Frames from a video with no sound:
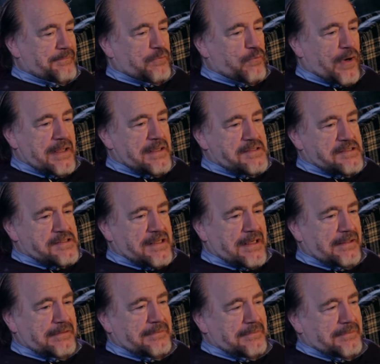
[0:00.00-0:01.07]
rights
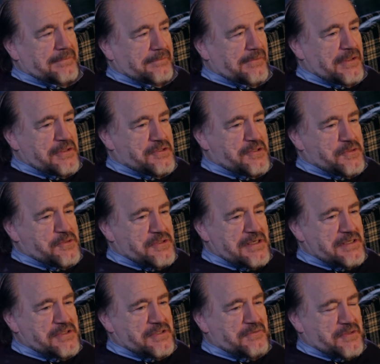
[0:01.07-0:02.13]
and the
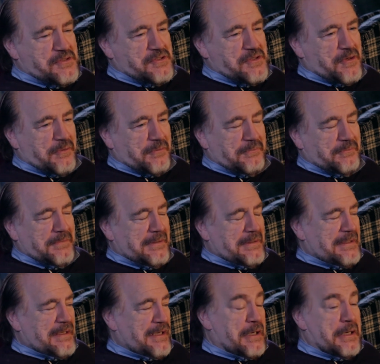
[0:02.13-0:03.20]
association of the song
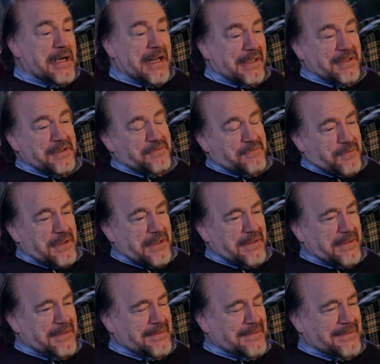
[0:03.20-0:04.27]
in a negative way
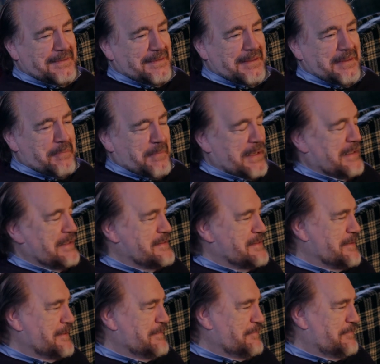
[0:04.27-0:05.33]
that didn't make it to
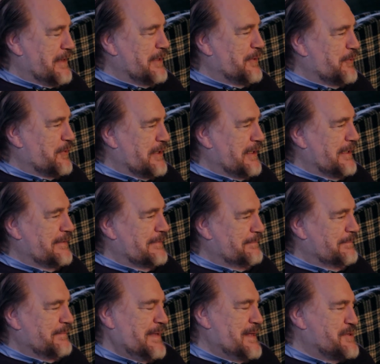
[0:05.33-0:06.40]
the final cut.
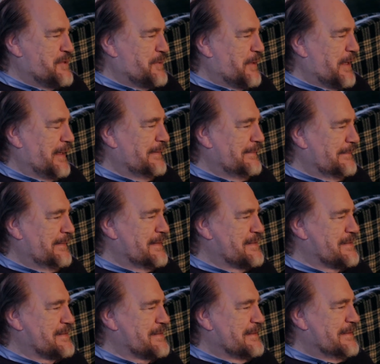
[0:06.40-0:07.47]
That's okay.
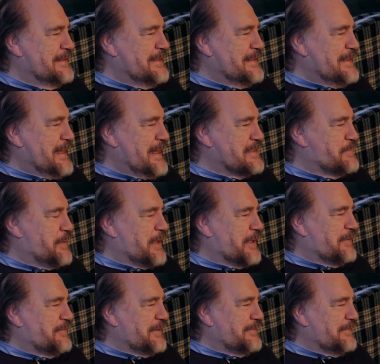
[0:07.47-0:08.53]
That's part
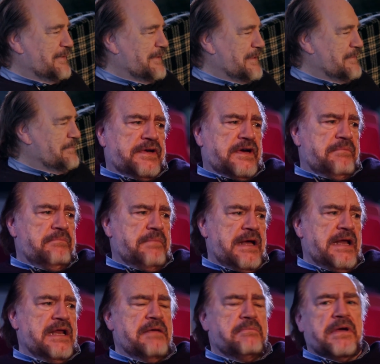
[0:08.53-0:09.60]
of it, really. There are
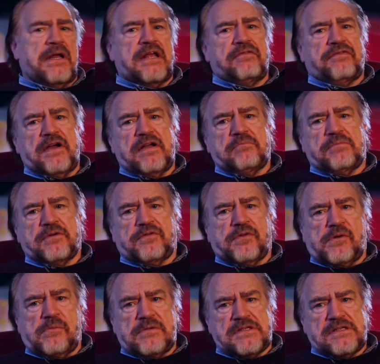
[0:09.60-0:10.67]
many, many fine
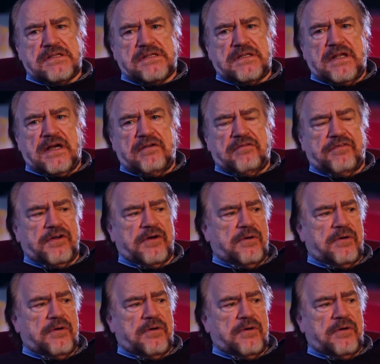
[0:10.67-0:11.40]
performances in that